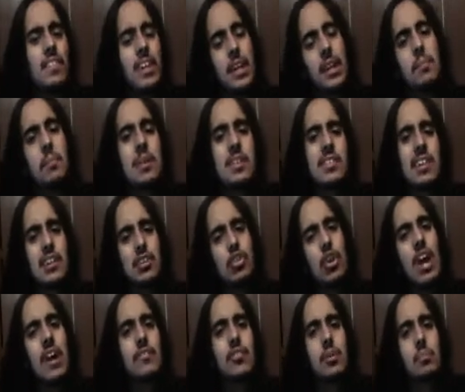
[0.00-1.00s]
Like it means like you
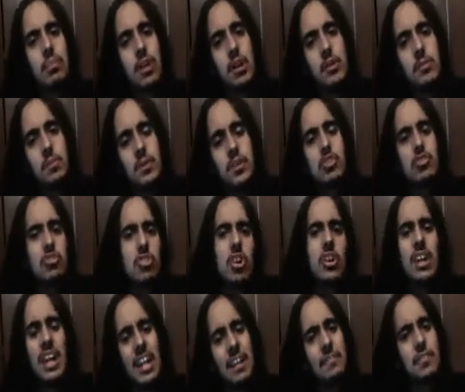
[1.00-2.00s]
have some problems, but you still
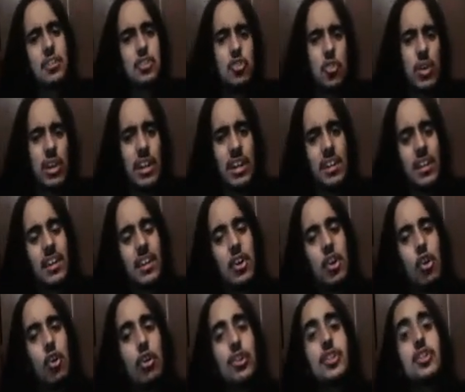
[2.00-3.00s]
kind of enjoyed it,
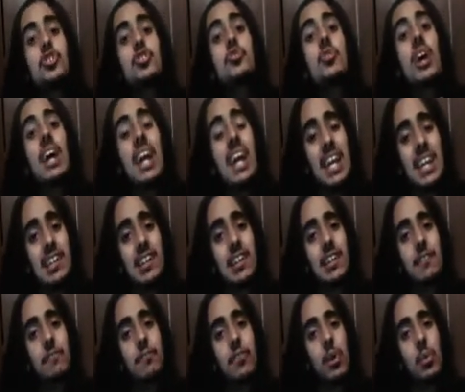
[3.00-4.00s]
or did you hated
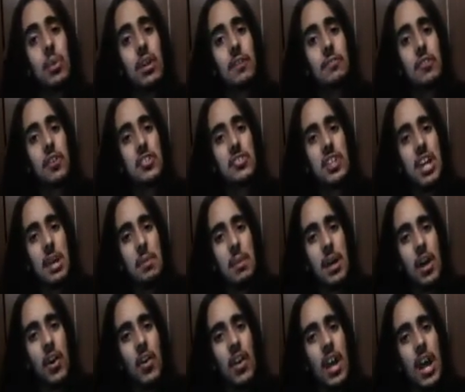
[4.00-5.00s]
the film when it first came
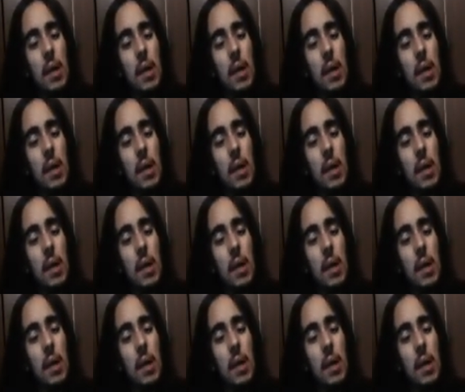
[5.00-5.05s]
out?